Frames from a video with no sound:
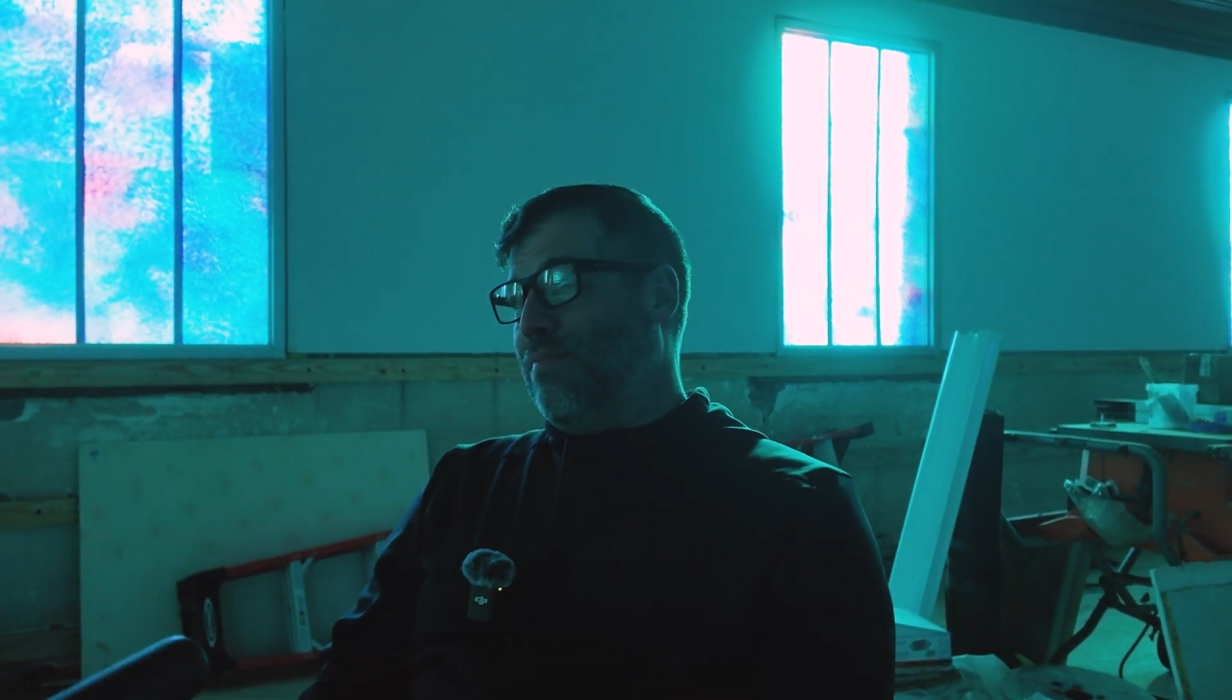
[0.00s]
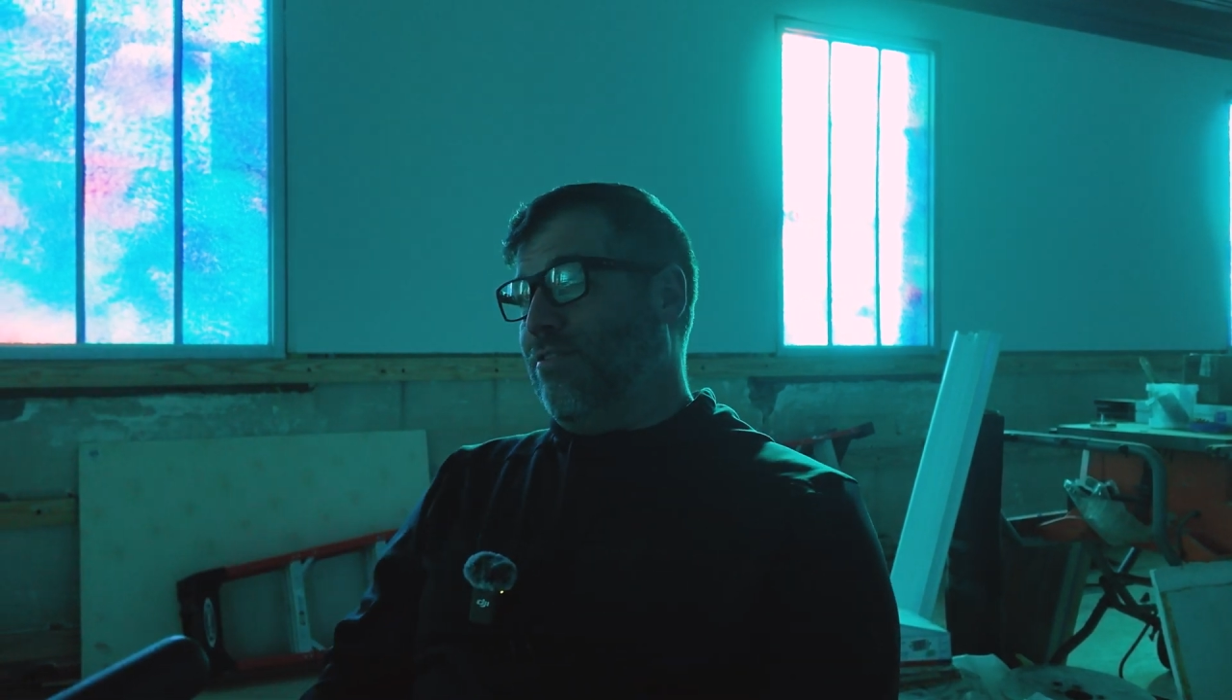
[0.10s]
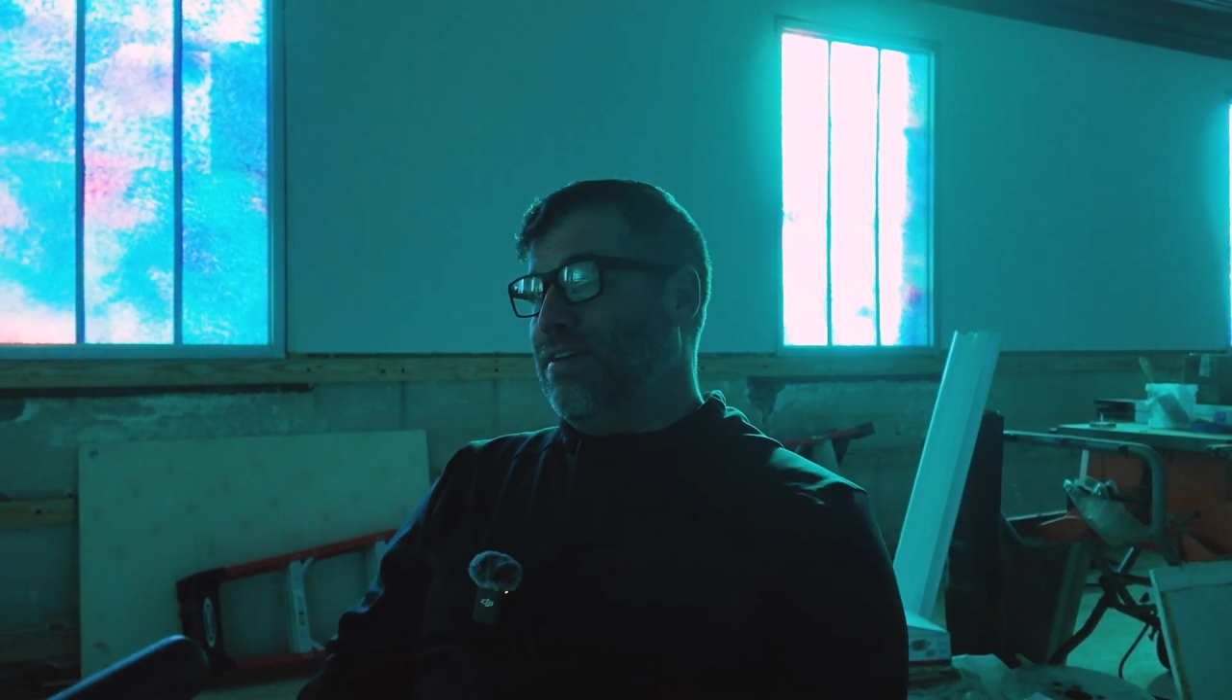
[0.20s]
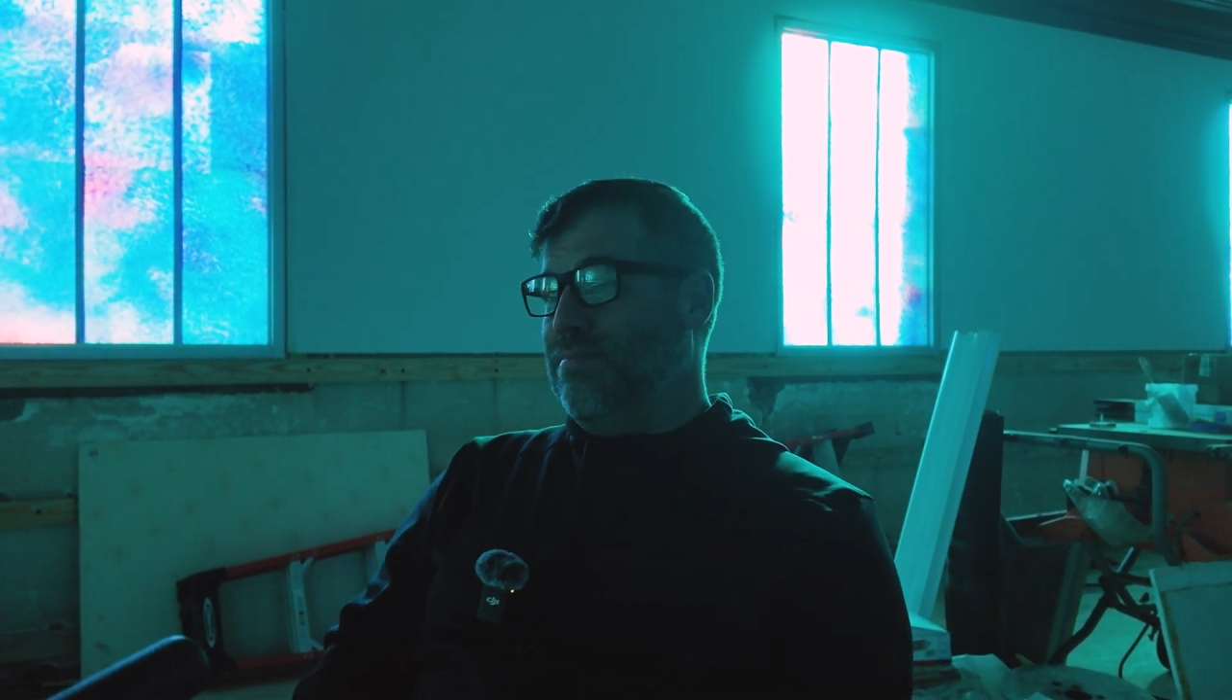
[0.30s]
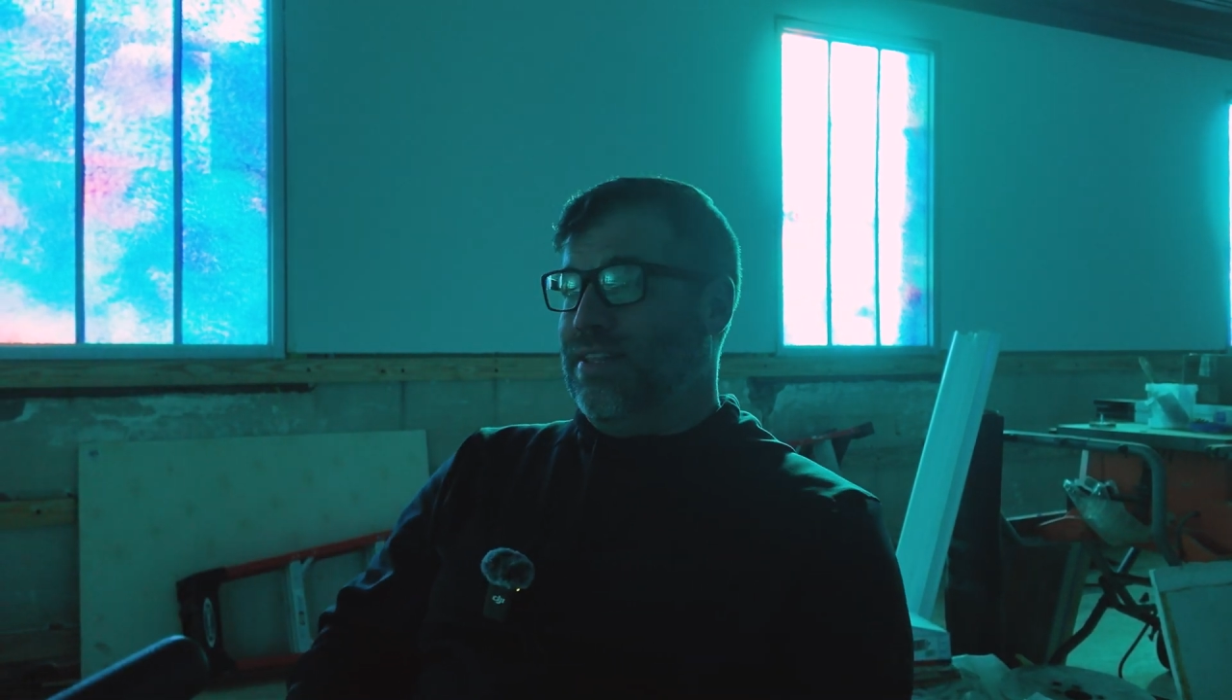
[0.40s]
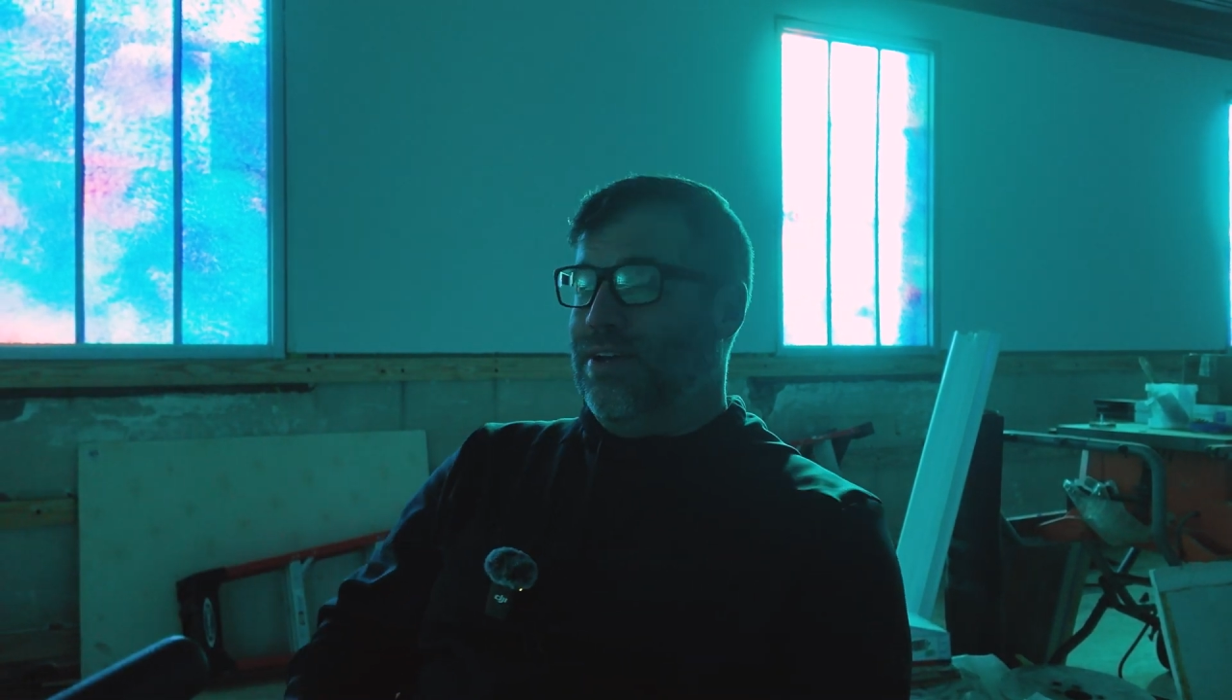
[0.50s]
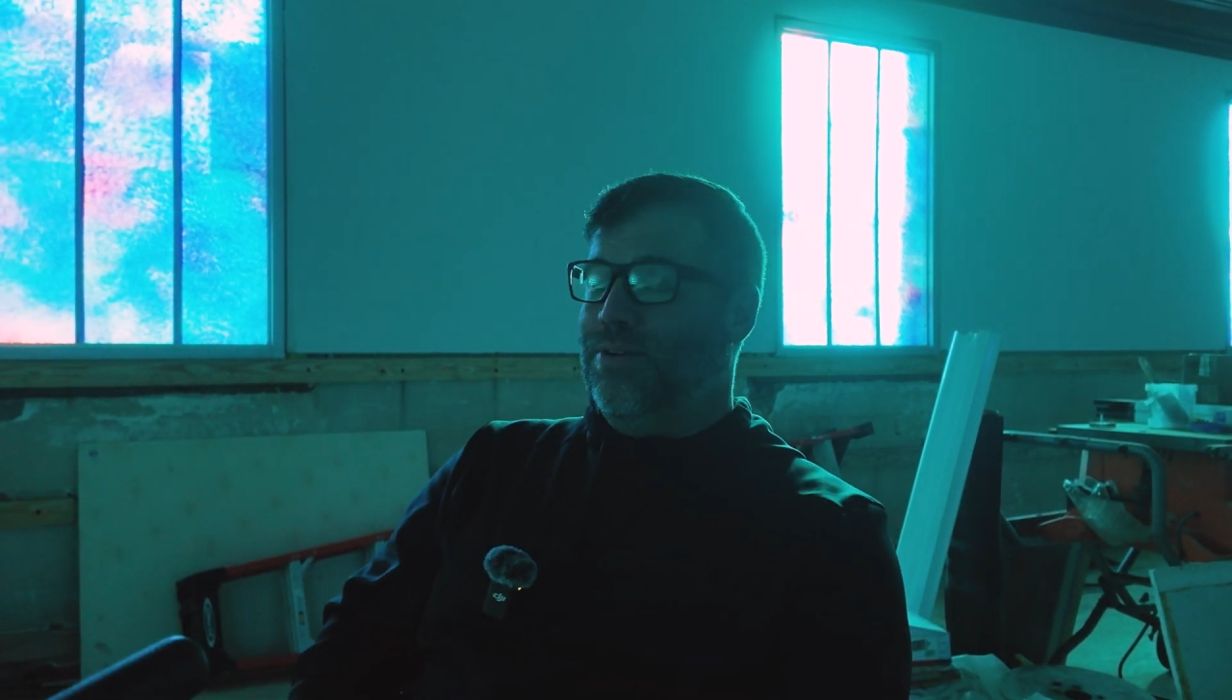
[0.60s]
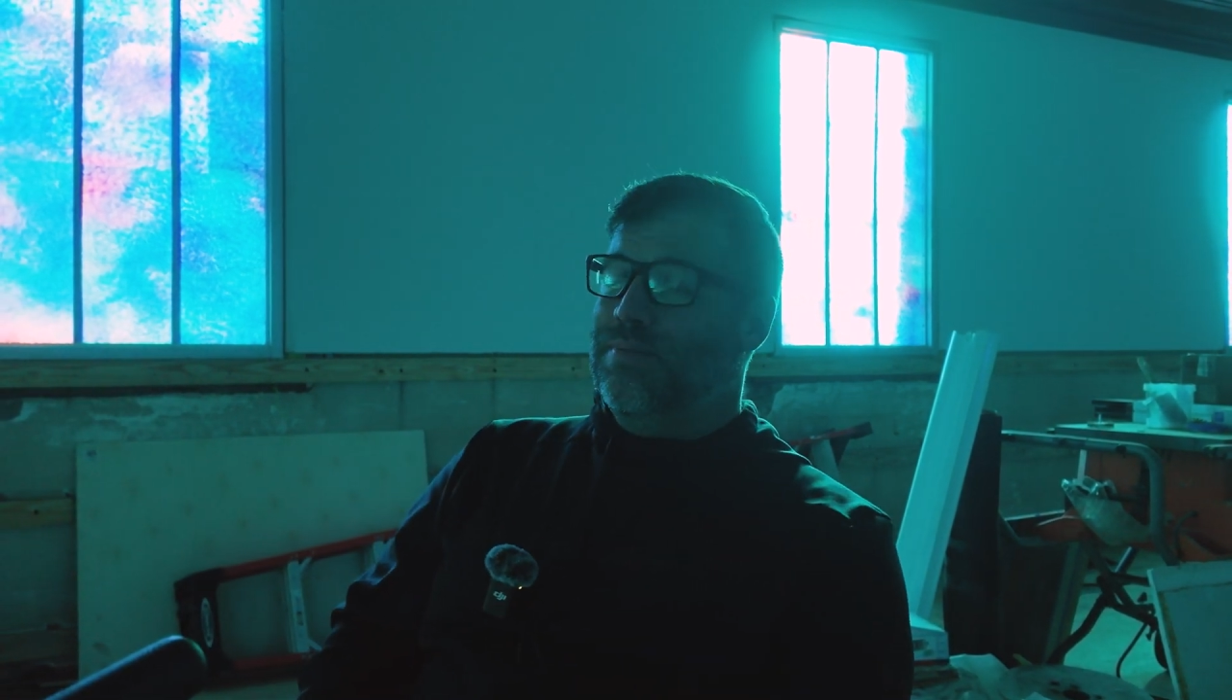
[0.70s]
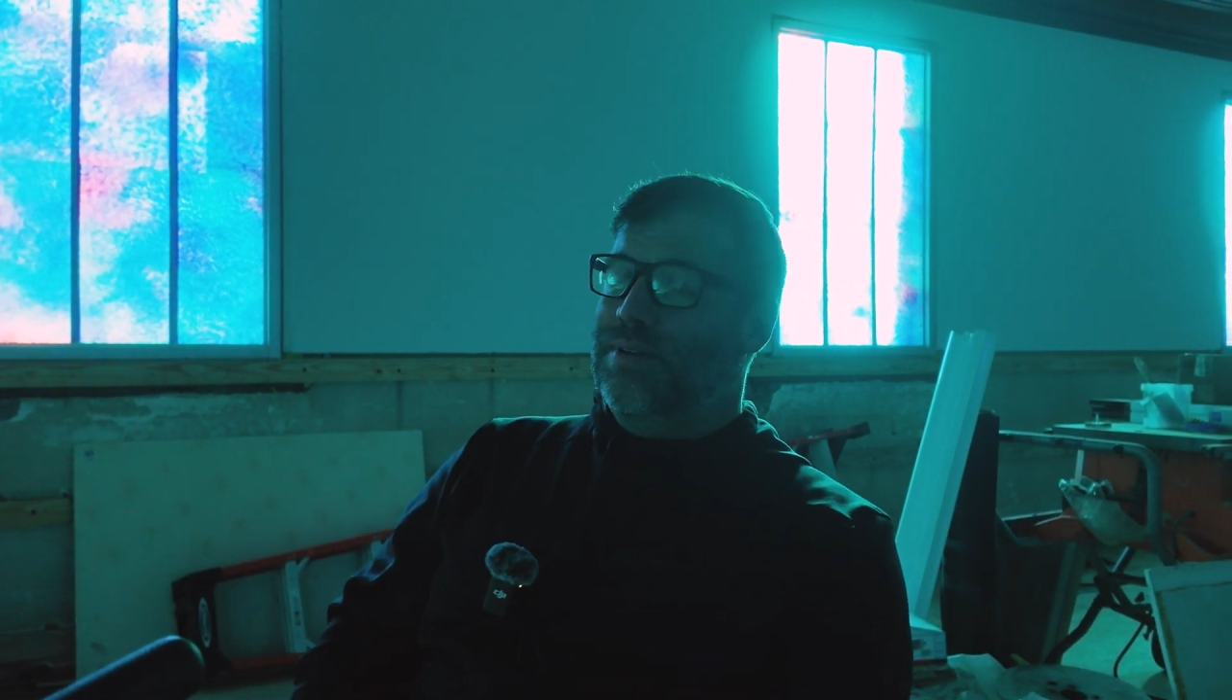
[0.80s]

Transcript: about FEMA, though.